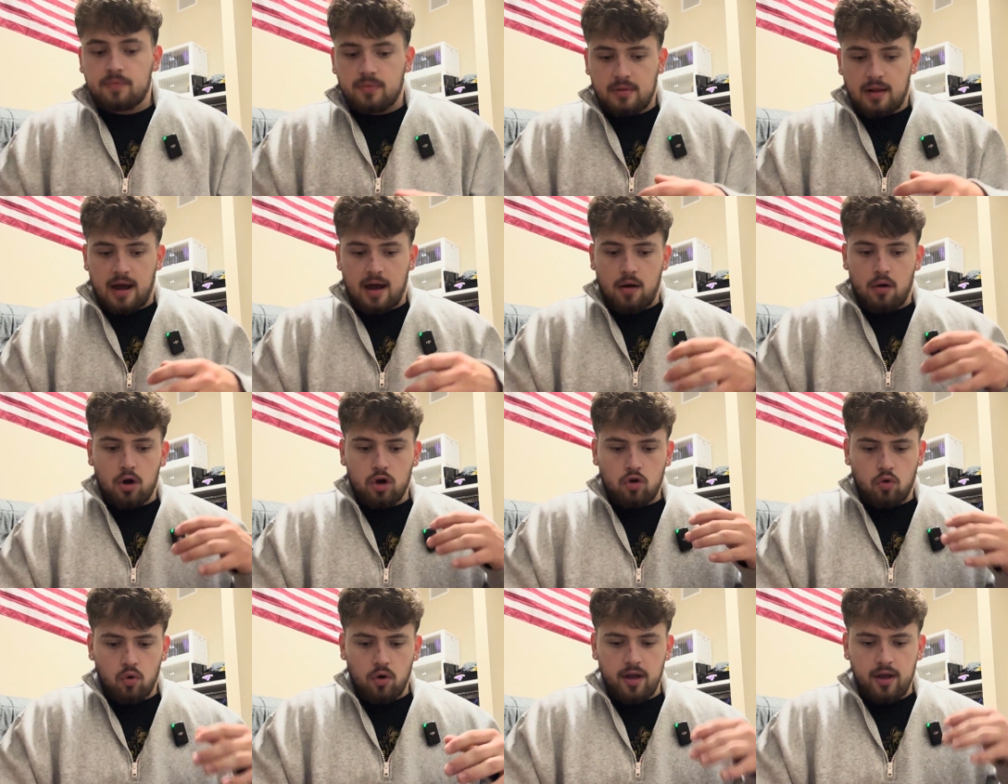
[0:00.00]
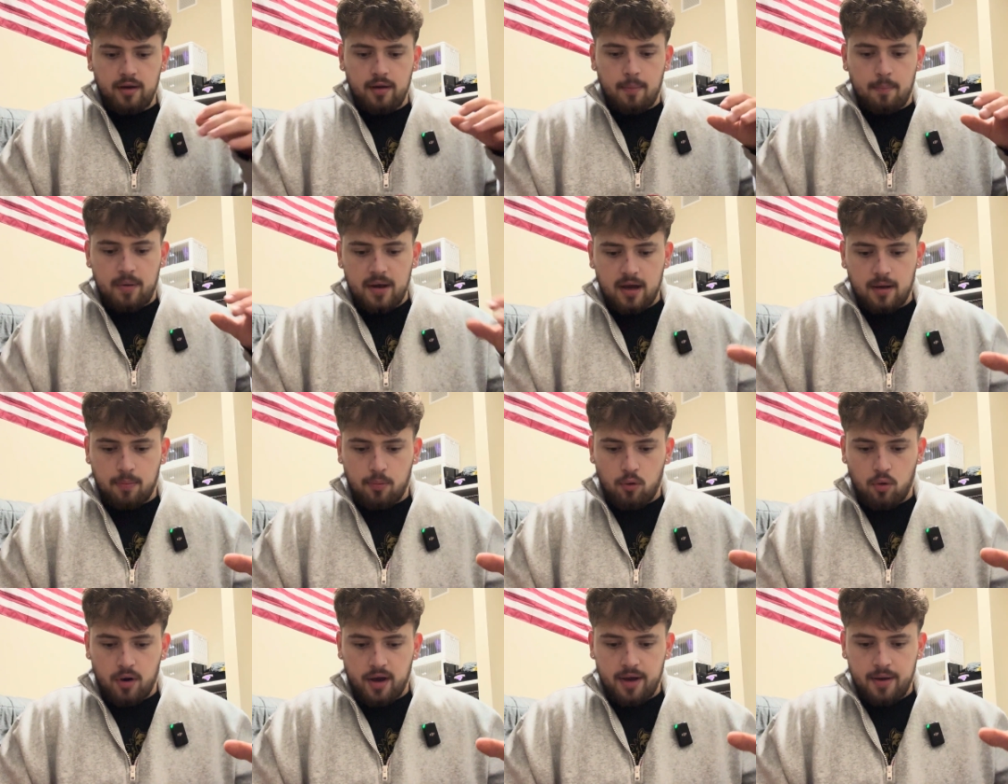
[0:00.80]
Now, according to Big
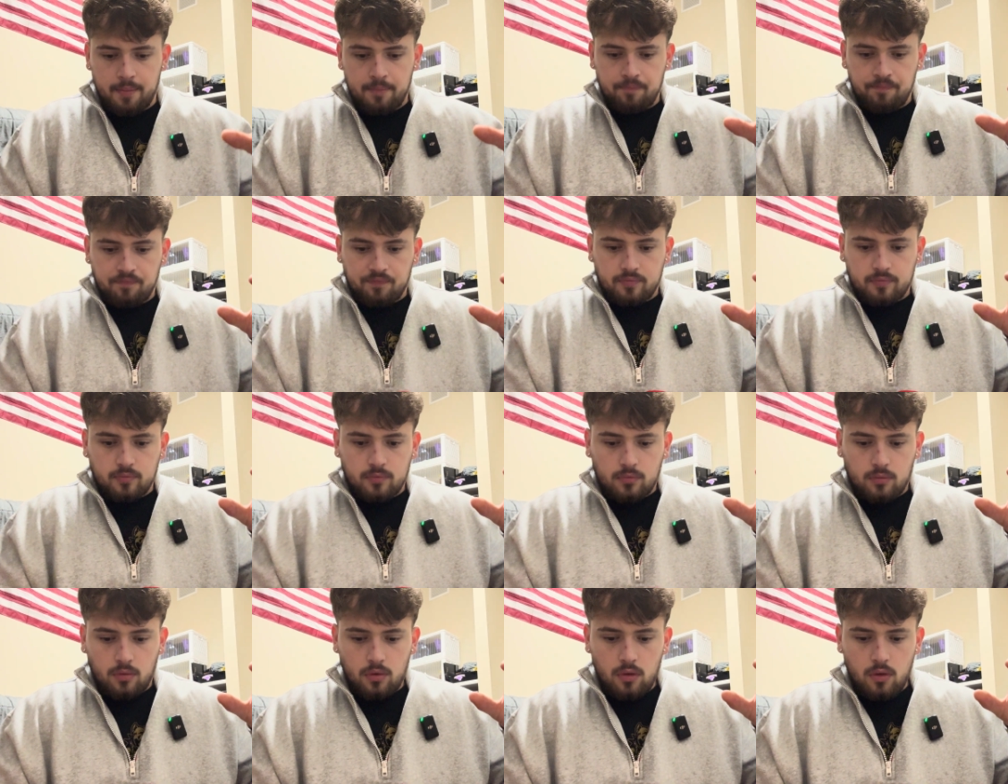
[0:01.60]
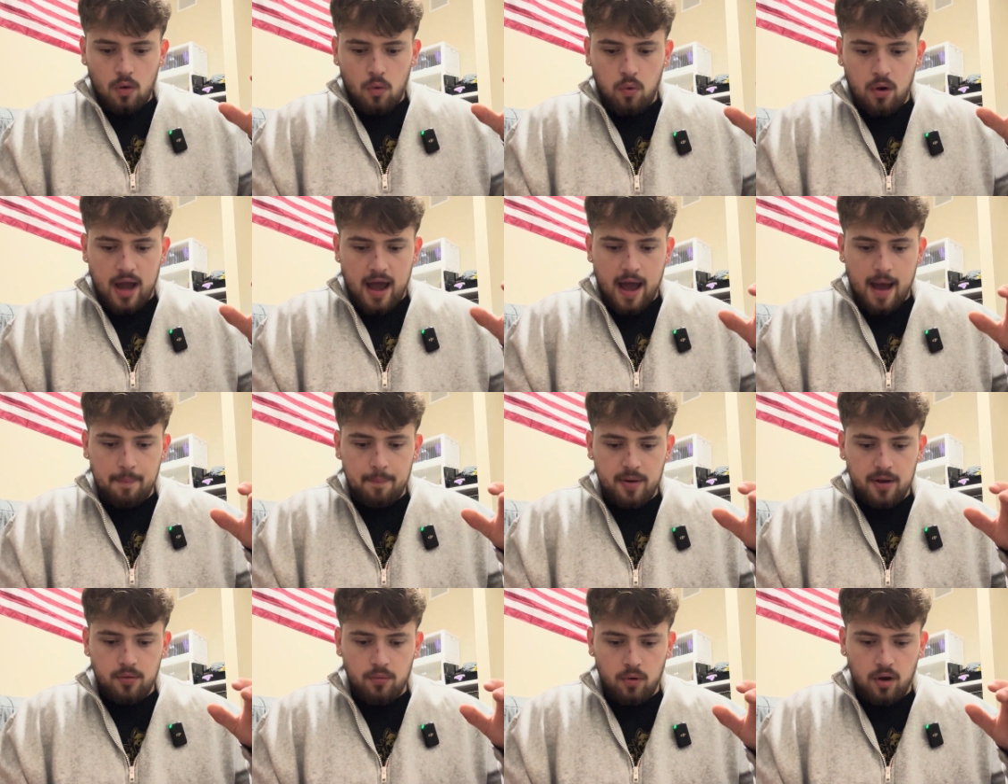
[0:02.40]
Boy, what
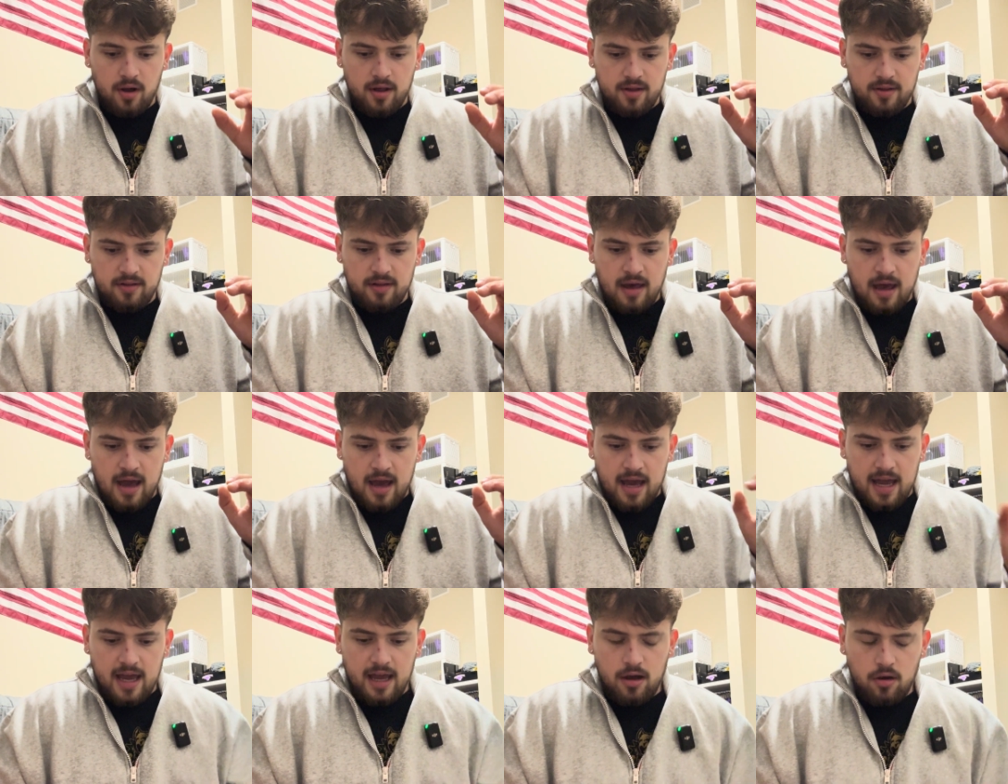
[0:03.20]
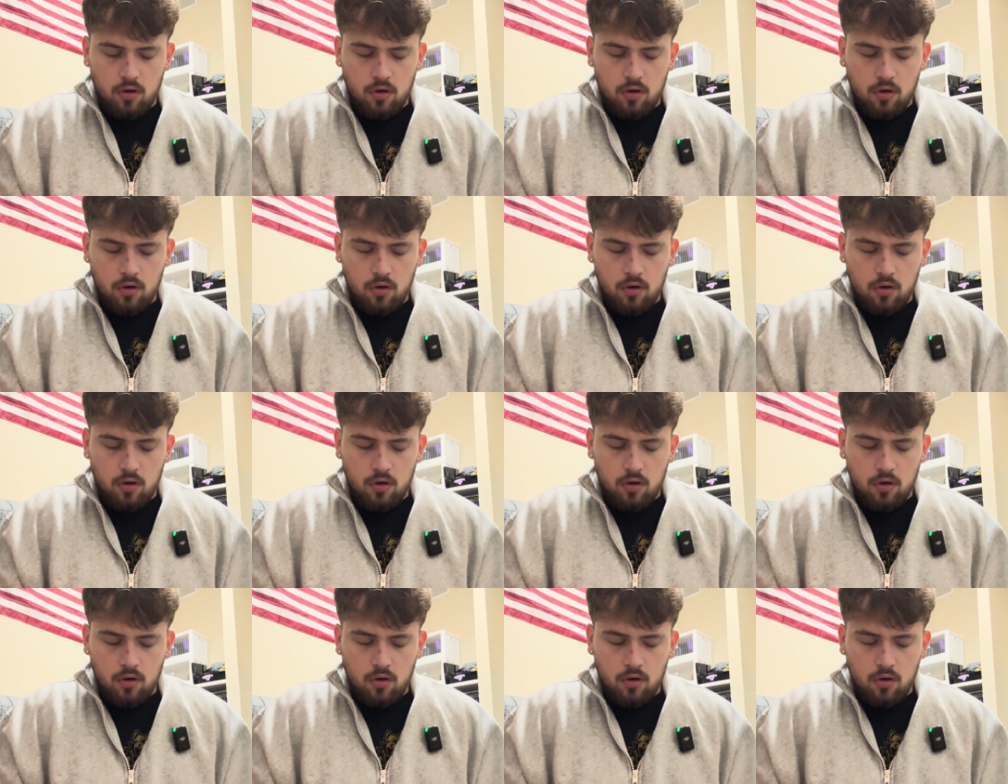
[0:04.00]
happened was he